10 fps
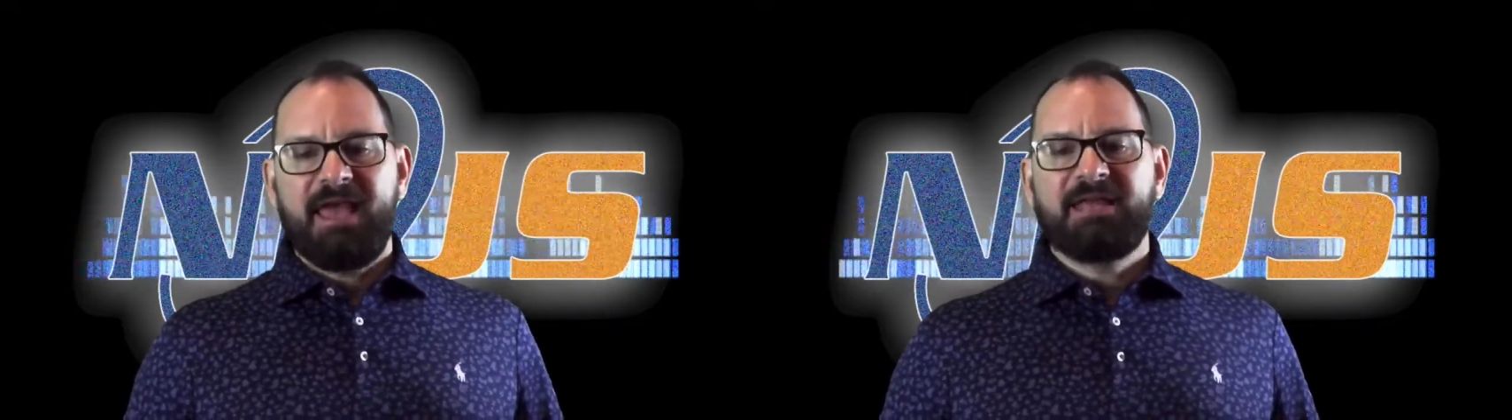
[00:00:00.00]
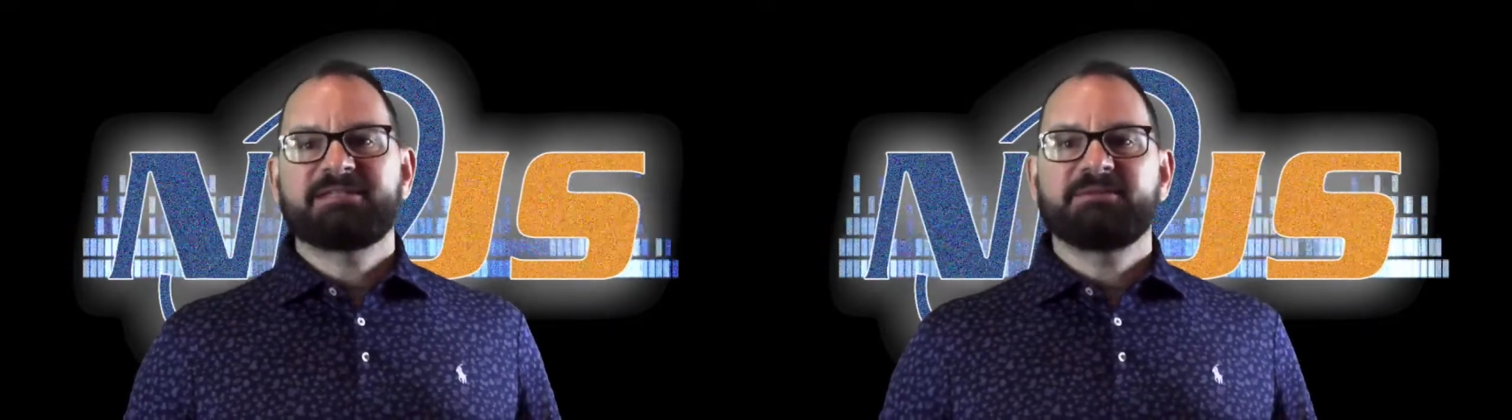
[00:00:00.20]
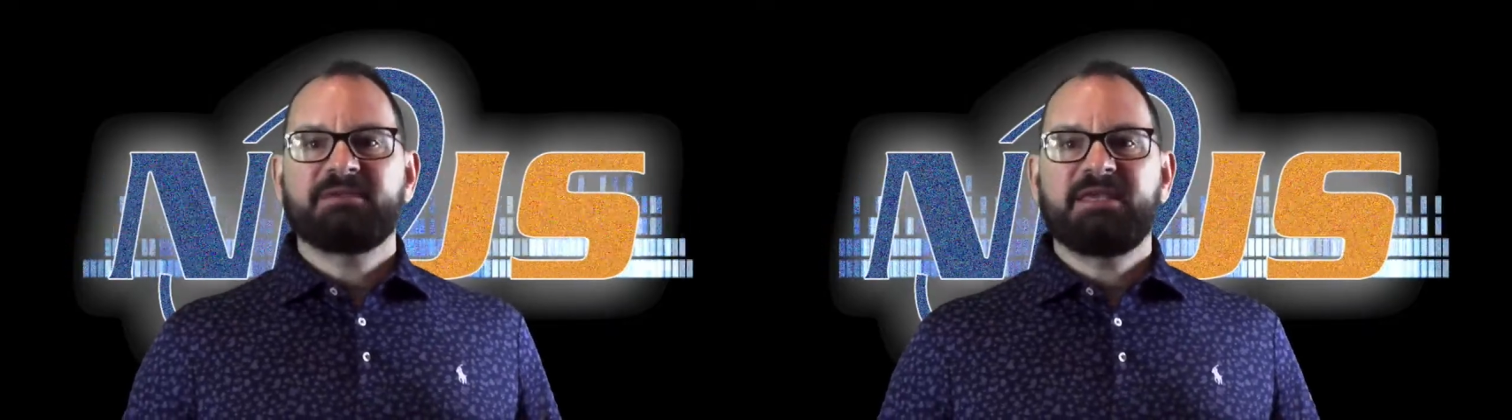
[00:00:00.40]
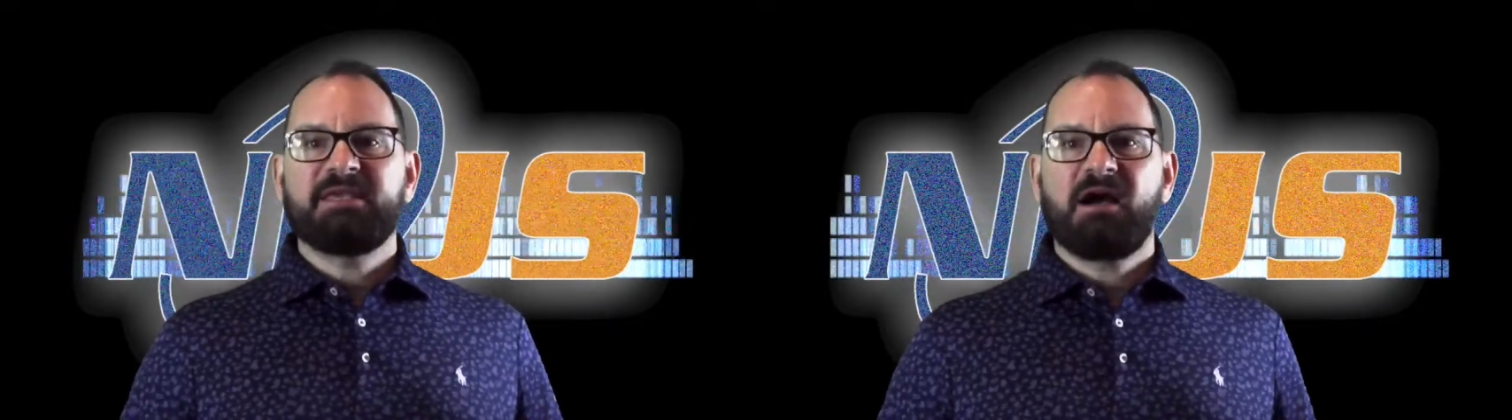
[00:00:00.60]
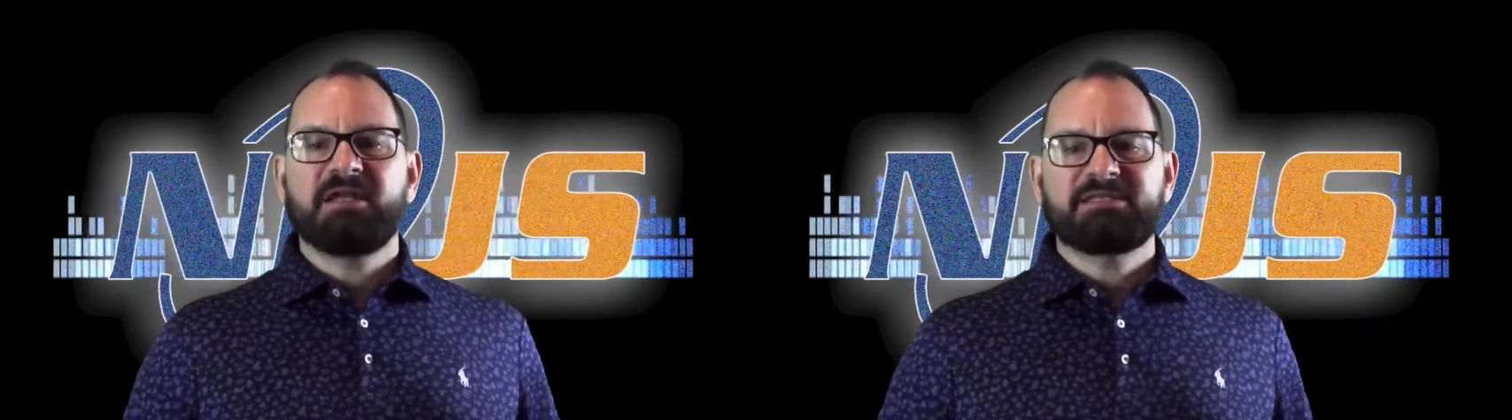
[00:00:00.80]
and some key
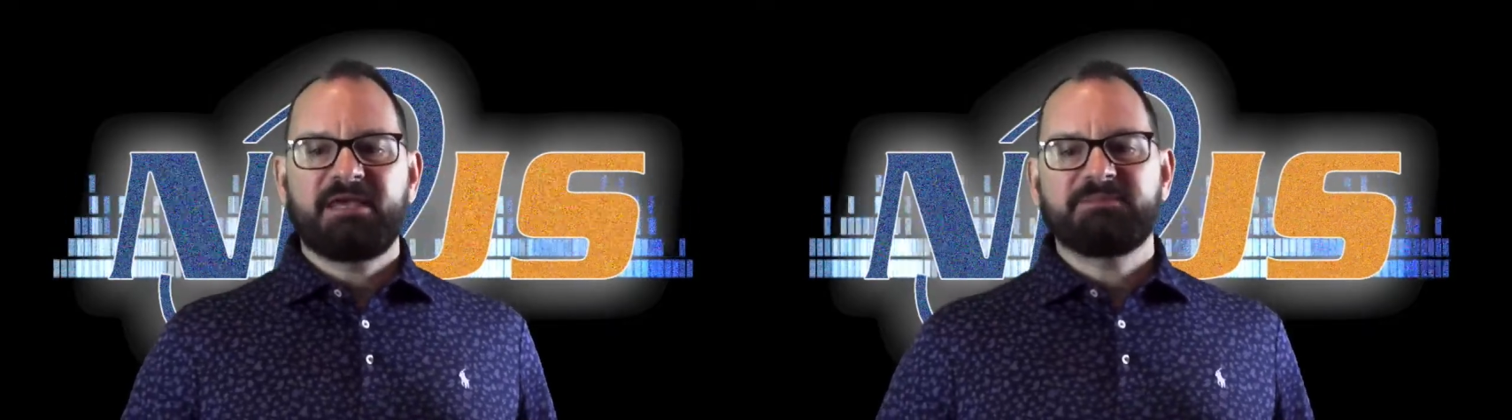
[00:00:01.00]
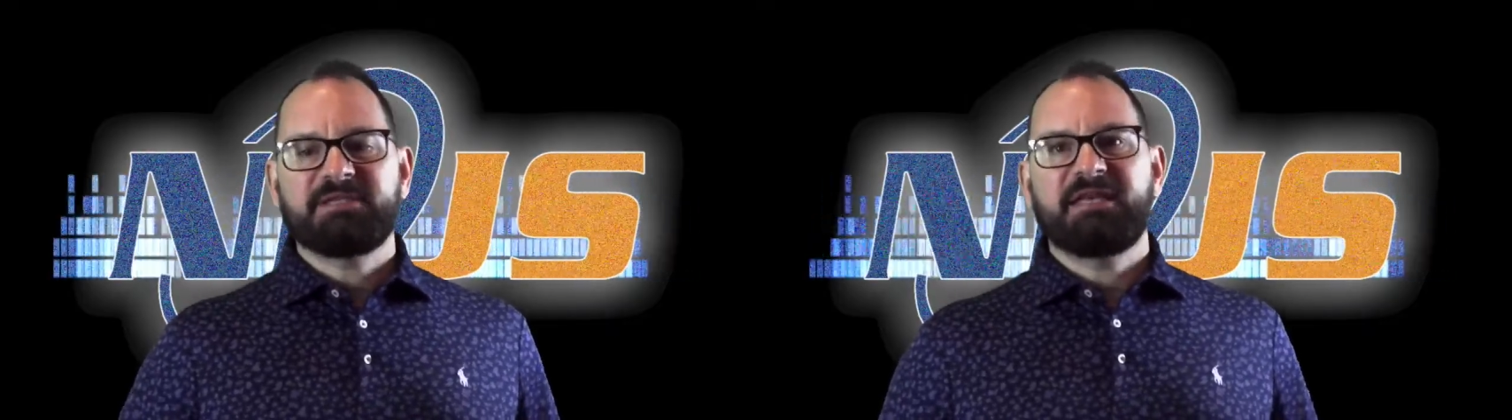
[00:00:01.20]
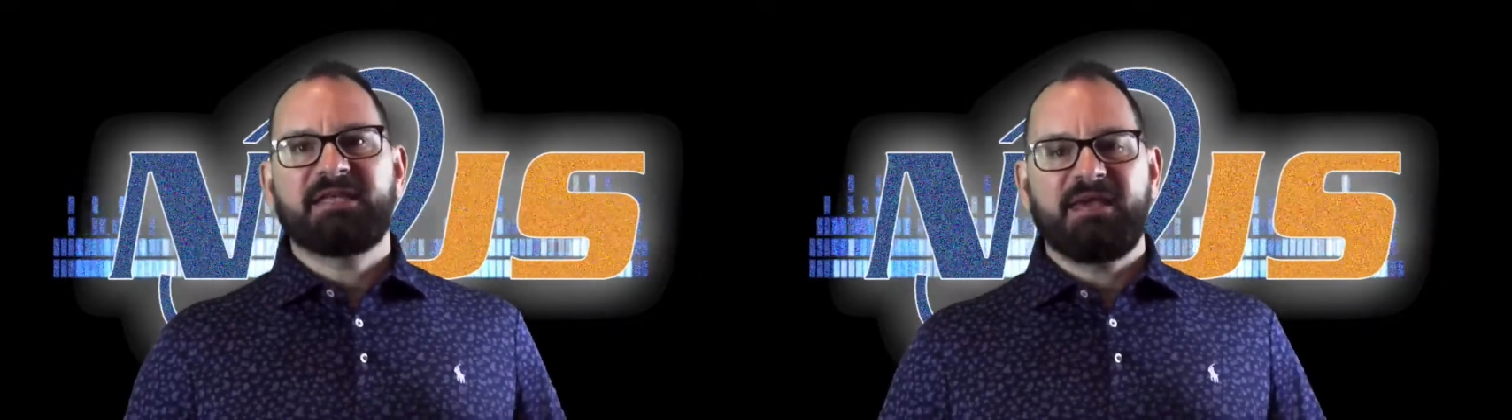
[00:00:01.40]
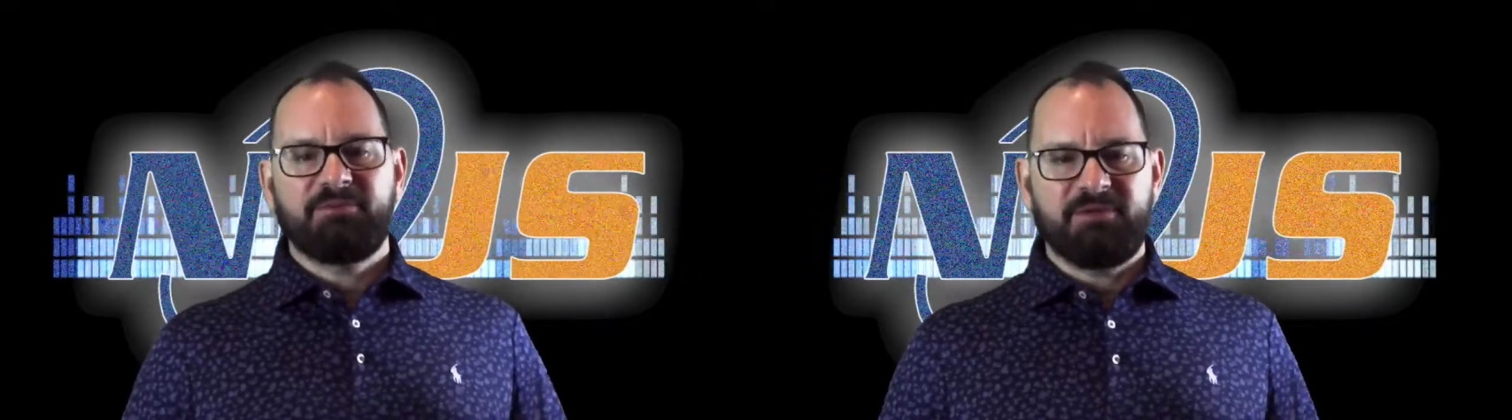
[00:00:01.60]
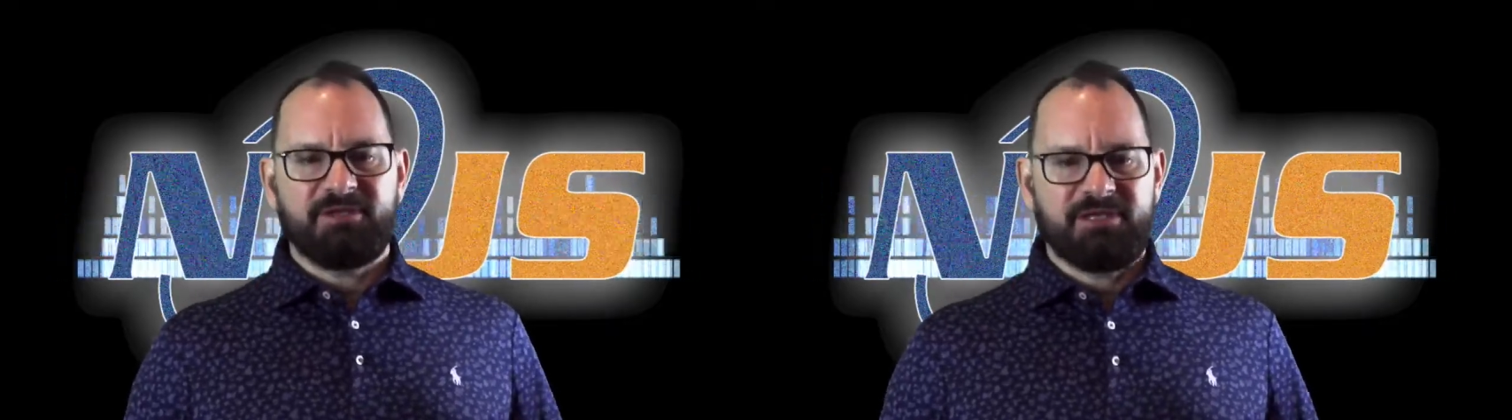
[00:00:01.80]
concepts and
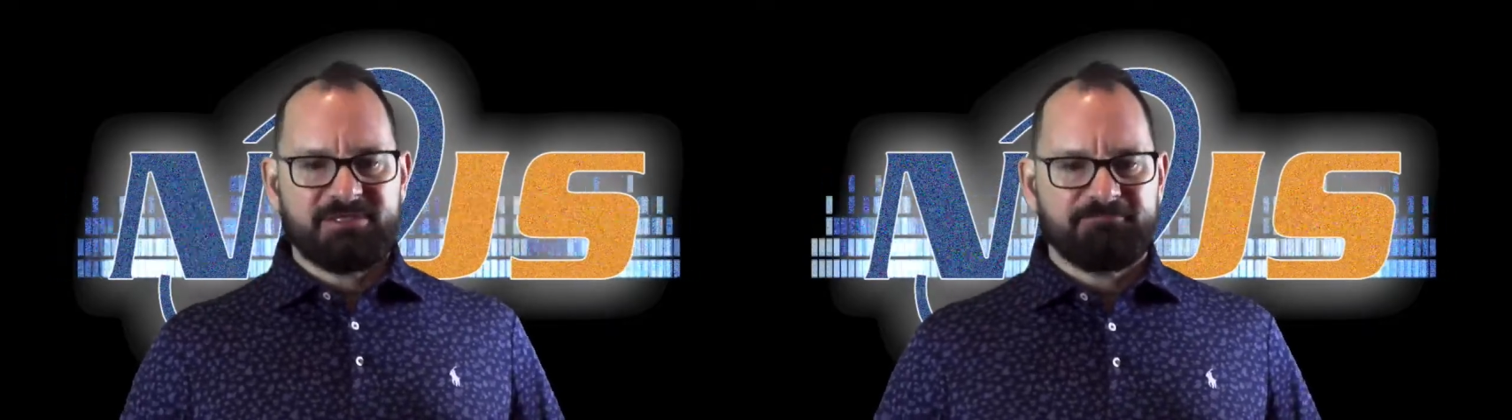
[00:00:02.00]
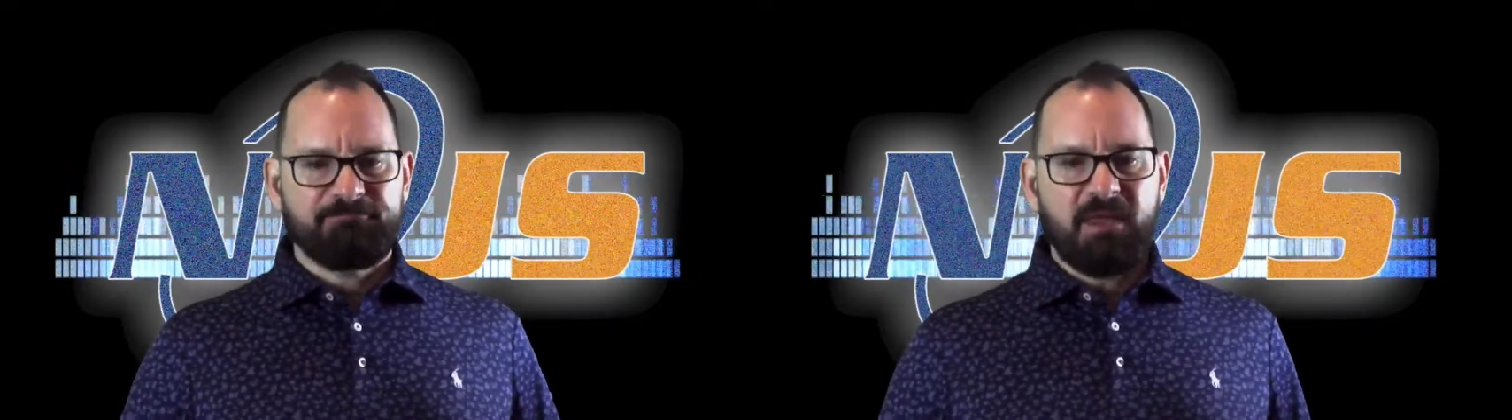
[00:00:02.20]
capabilities.